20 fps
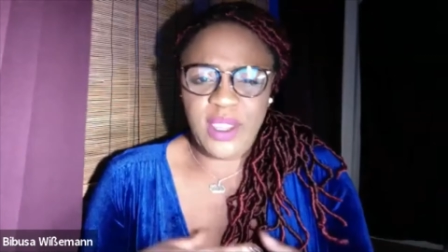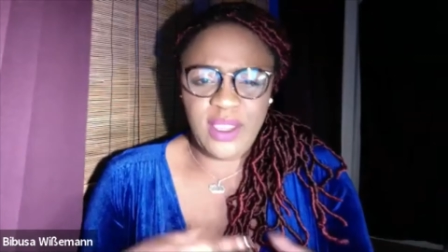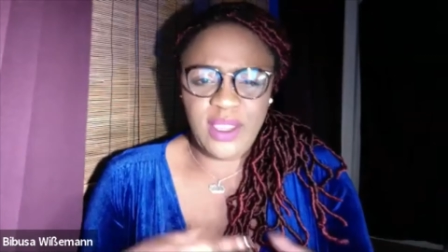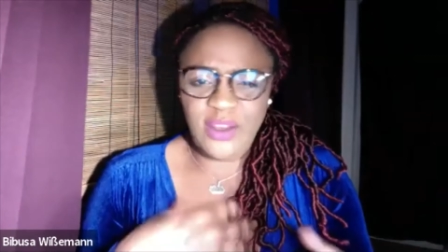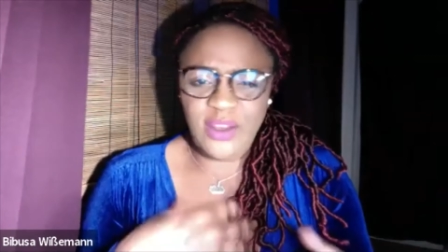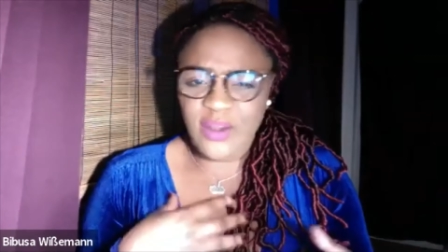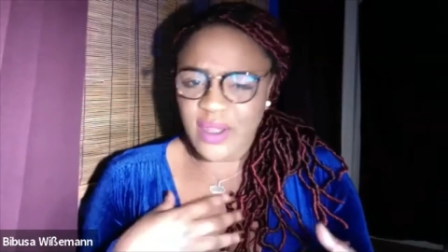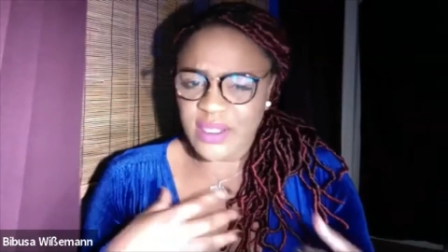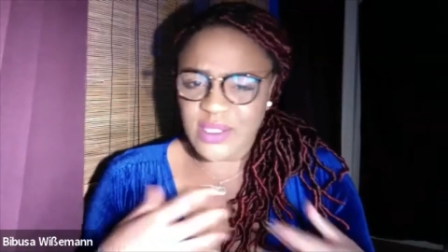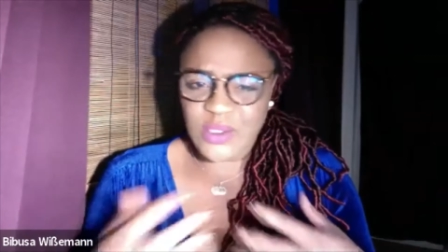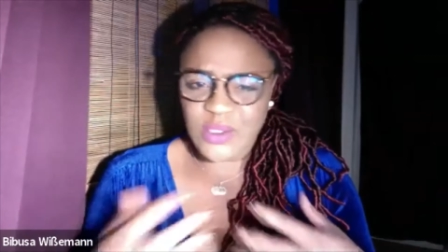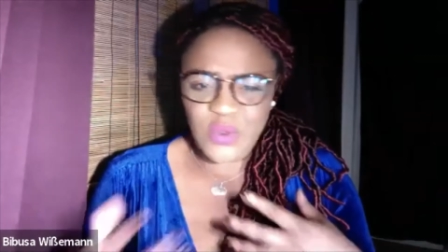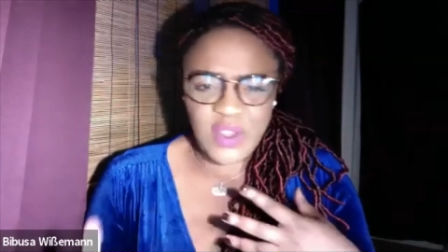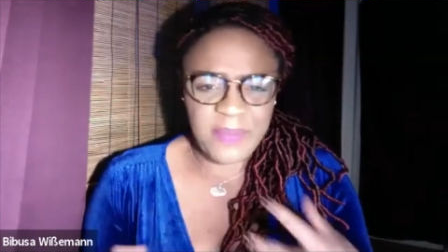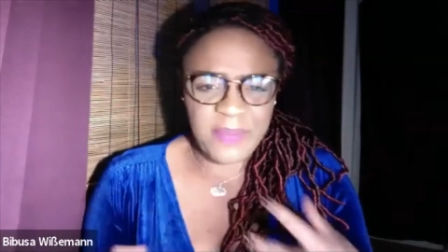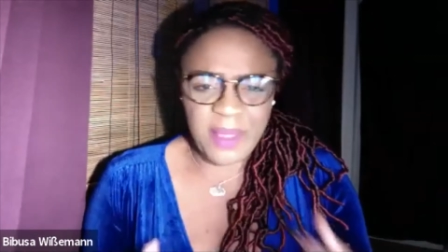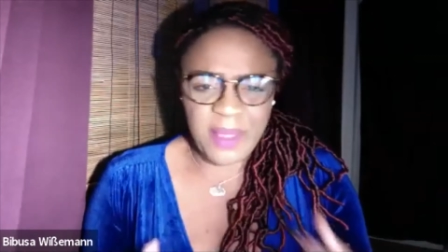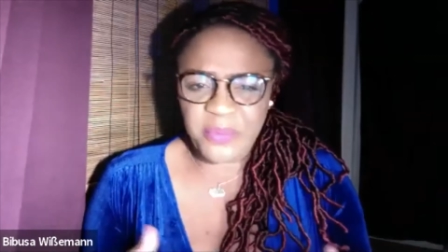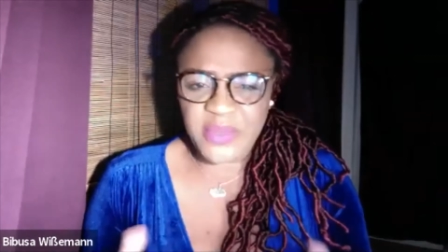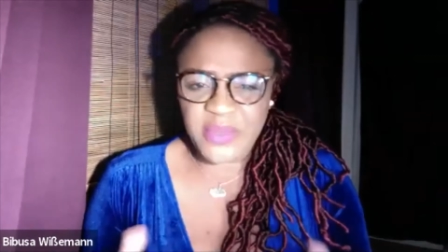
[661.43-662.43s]
you know, I was doing
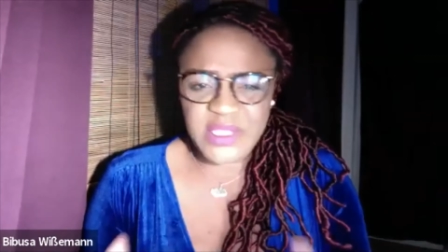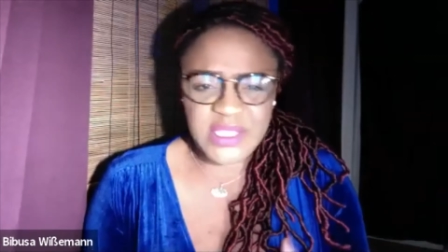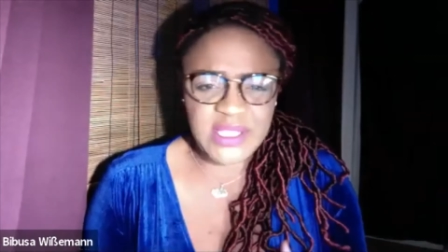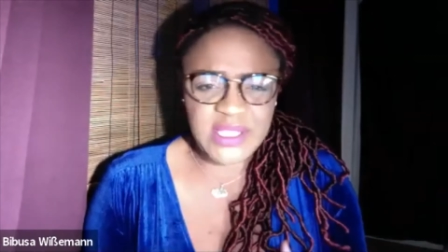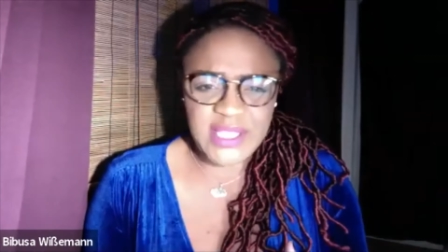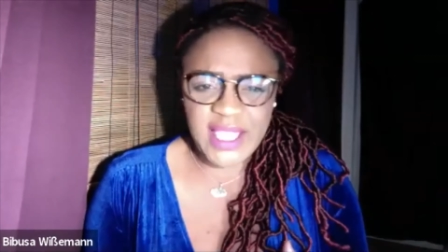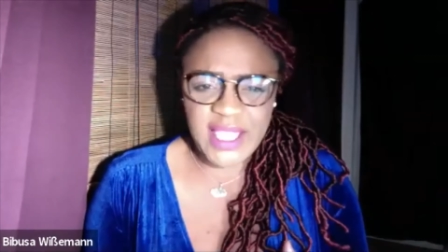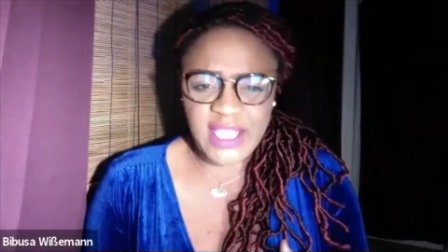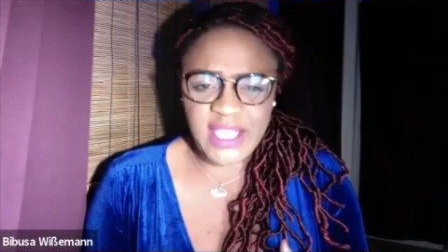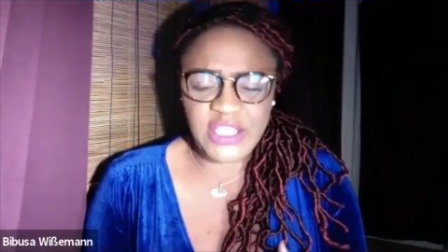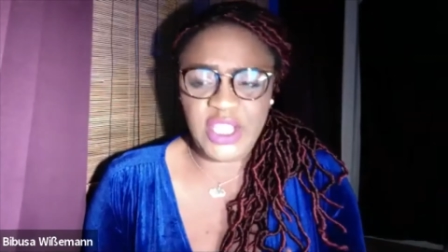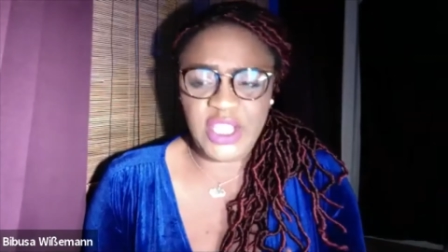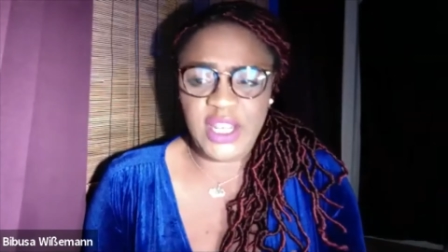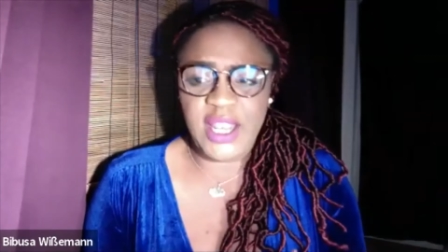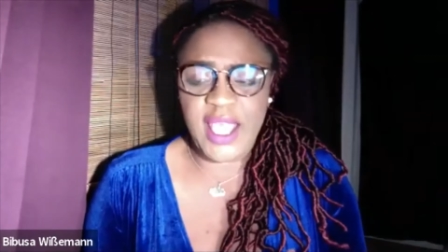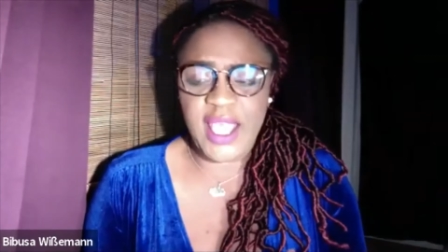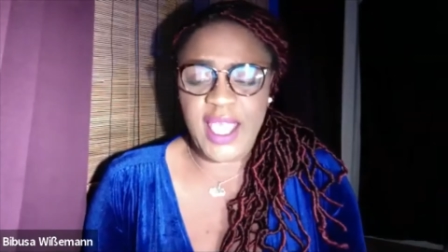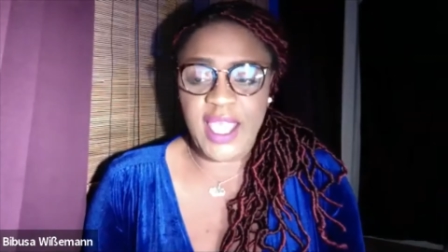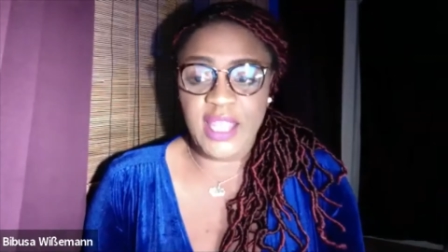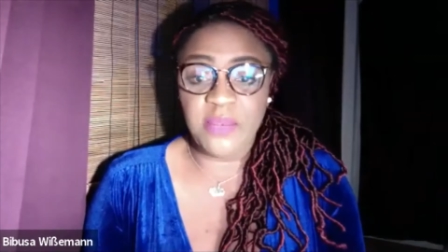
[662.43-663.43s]
my presentation,
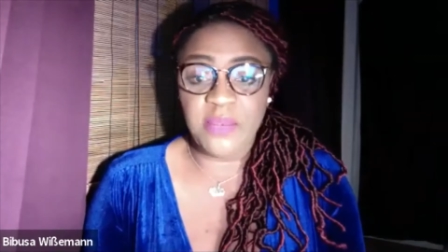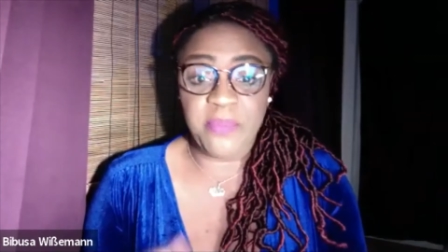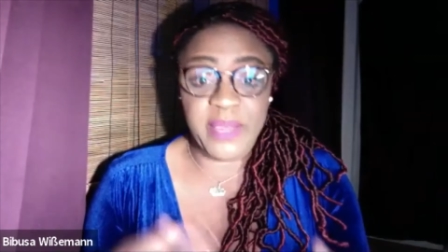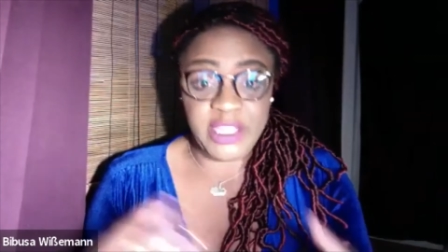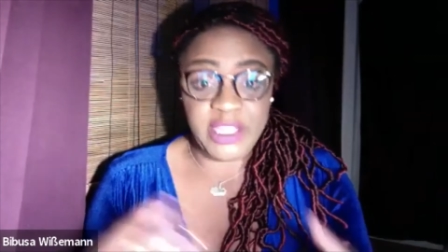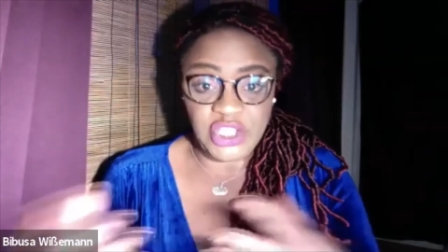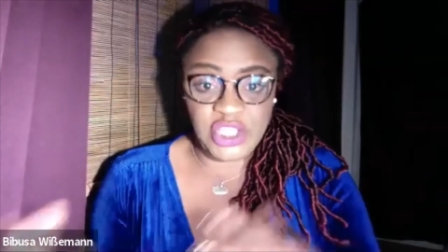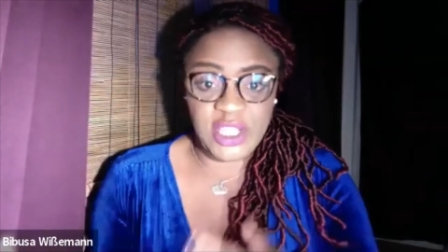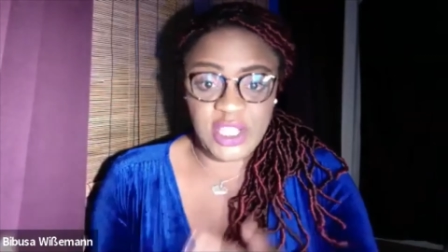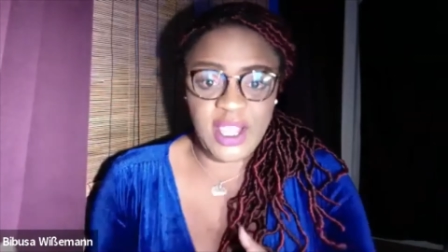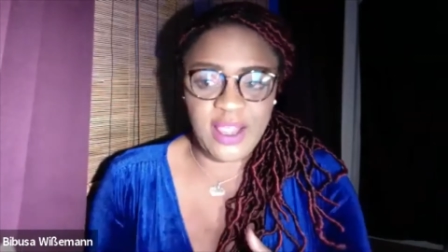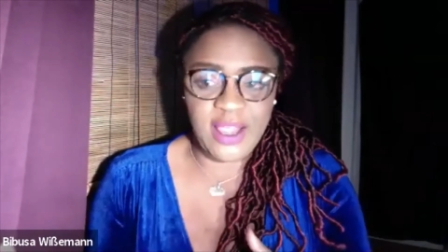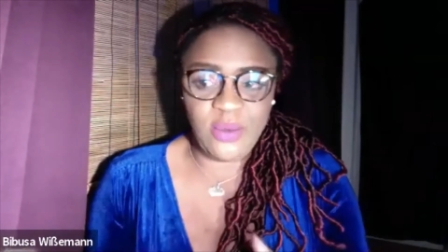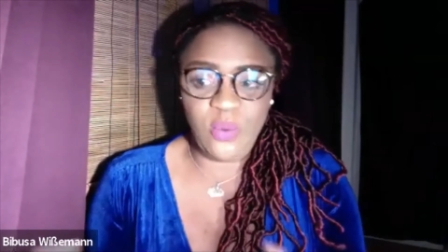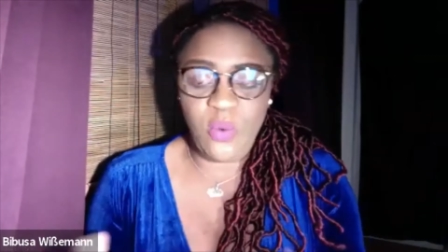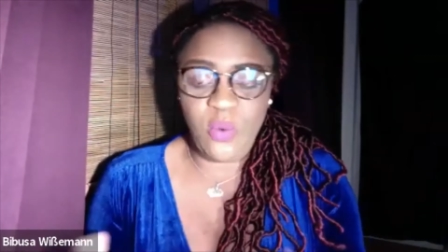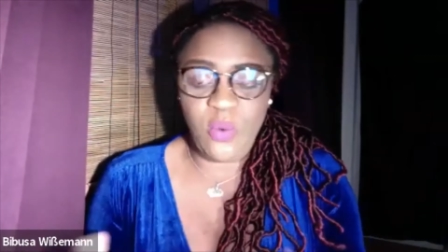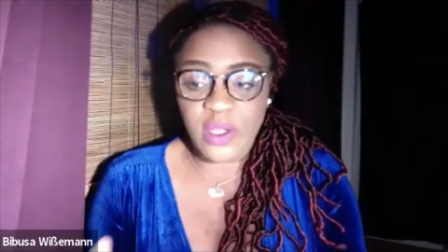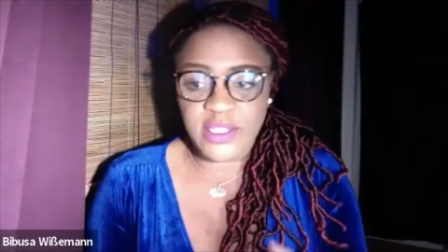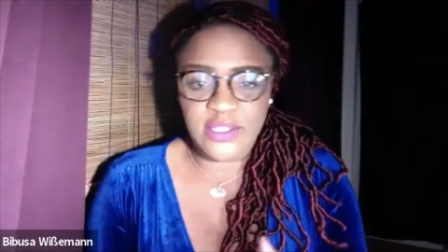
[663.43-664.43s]
and Bashir had
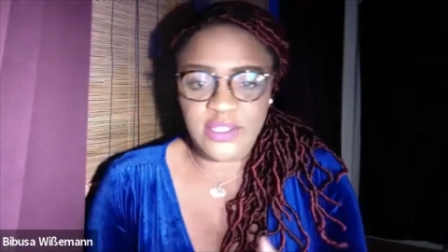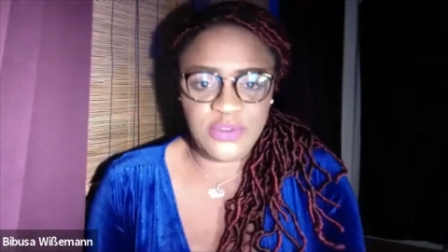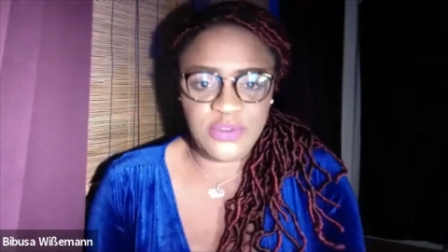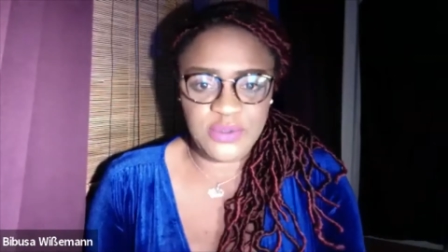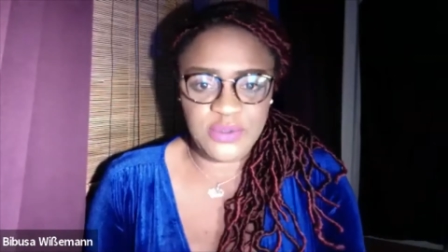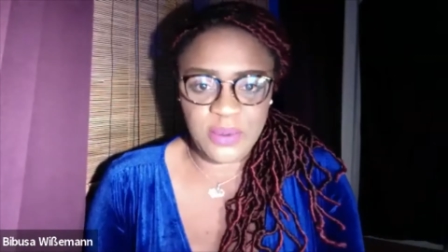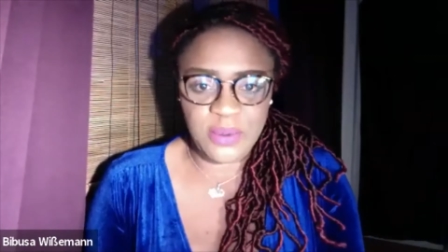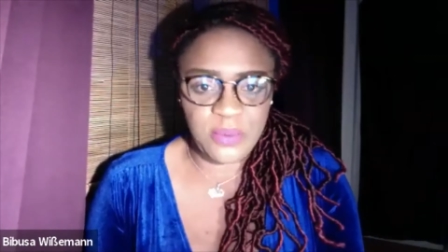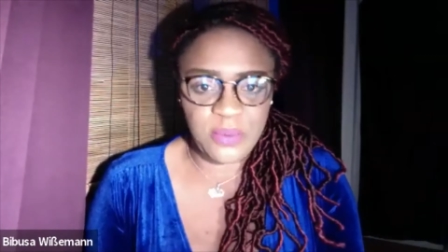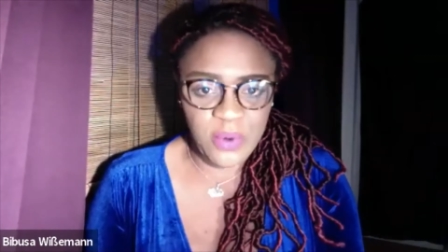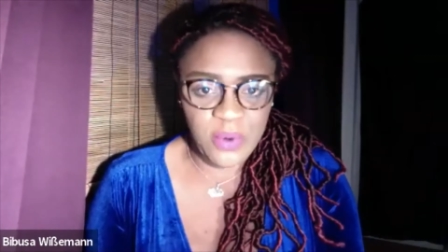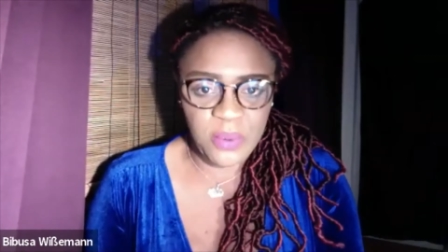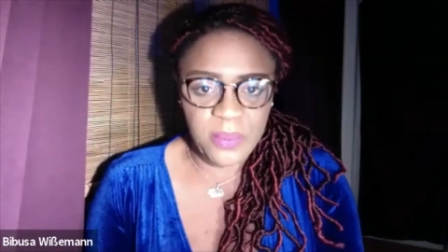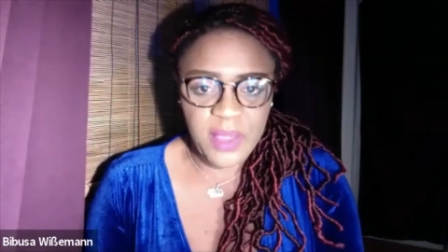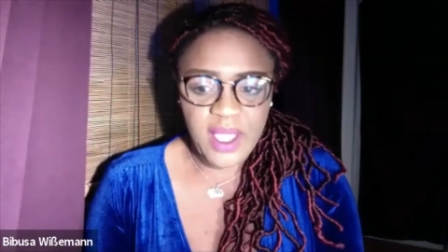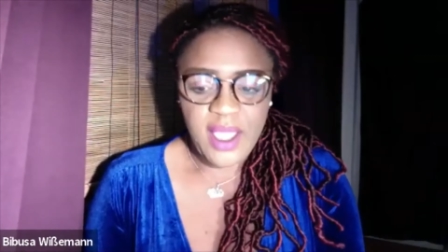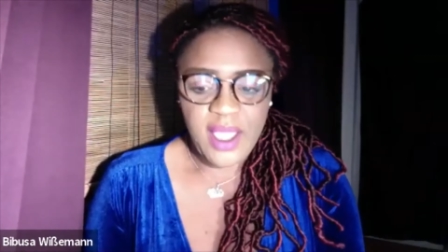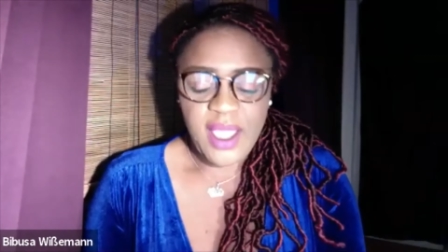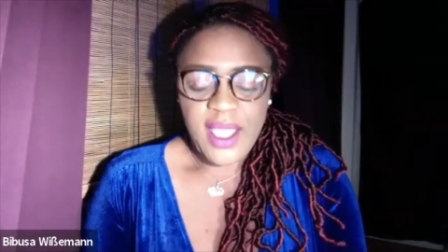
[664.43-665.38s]
walked into the room,